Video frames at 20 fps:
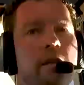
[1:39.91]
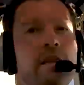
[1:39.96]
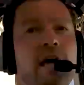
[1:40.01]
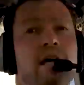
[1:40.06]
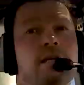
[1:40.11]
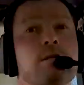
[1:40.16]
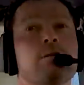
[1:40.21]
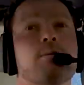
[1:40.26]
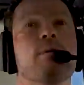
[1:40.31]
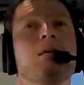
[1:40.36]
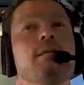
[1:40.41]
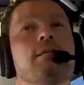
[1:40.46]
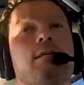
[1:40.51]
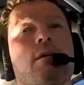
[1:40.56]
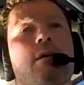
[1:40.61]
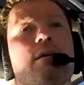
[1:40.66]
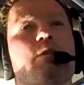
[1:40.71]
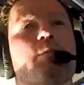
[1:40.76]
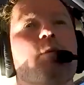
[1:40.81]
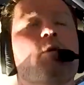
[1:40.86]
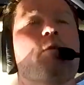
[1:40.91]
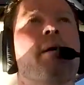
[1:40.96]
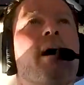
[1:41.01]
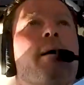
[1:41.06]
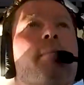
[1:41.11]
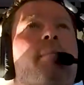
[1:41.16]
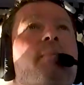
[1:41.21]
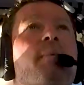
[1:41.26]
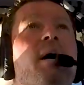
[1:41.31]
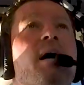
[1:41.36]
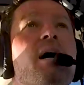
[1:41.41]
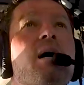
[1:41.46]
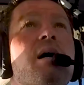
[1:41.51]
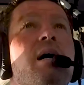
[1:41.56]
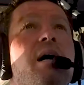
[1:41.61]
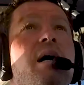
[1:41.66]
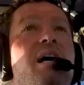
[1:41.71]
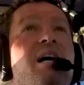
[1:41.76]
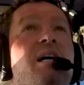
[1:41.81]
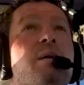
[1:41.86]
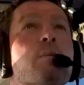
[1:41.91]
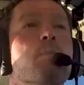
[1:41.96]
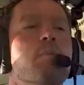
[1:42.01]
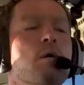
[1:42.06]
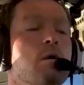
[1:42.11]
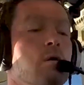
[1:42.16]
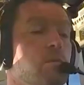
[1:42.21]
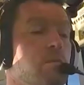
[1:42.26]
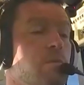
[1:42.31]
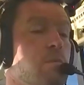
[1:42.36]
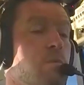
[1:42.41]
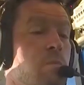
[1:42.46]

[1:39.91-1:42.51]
That's 3 turns. Pull back power and pull.